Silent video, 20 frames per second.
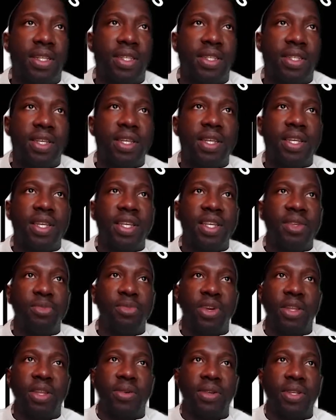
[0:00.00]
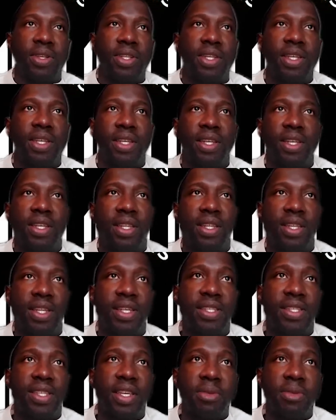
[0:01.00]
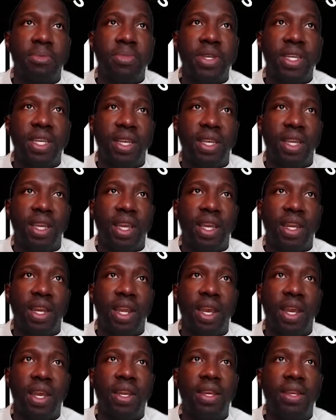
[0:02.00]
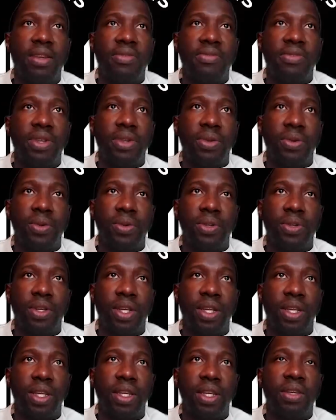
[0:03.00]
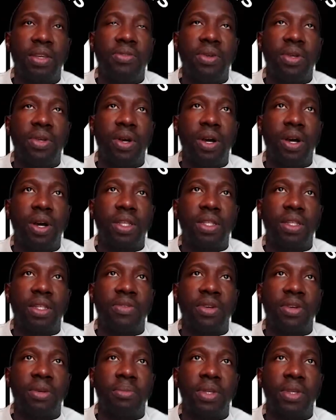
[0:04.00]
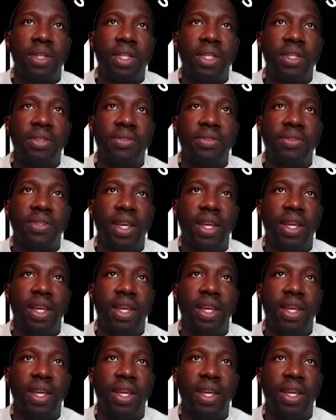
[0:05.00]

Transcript: Take heed, brethren, lest there be in any of you an evil heart of unbelief.